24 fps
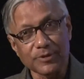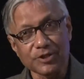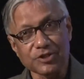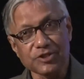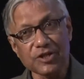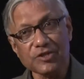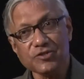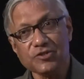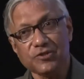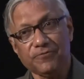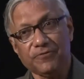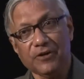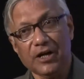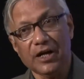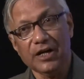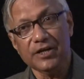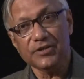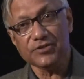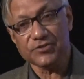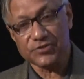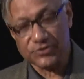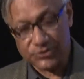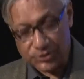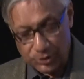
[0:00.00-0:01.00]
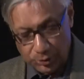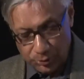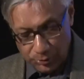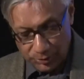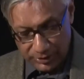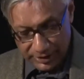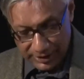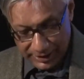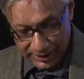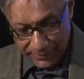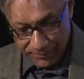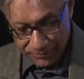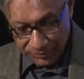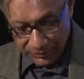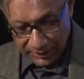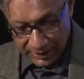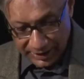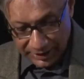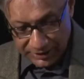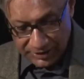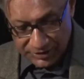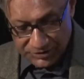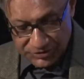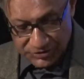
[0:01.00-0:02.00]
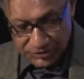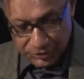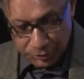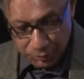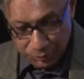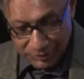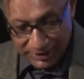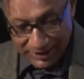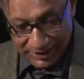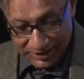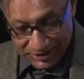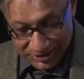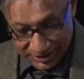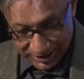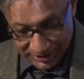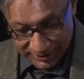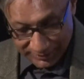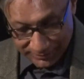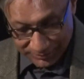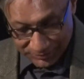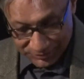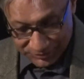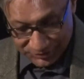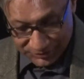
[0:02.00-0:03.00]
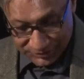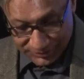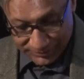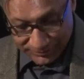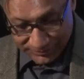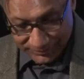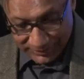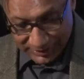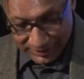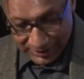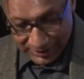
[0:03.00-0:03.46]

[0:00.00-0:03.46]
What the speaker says: justified solely in its unique terms,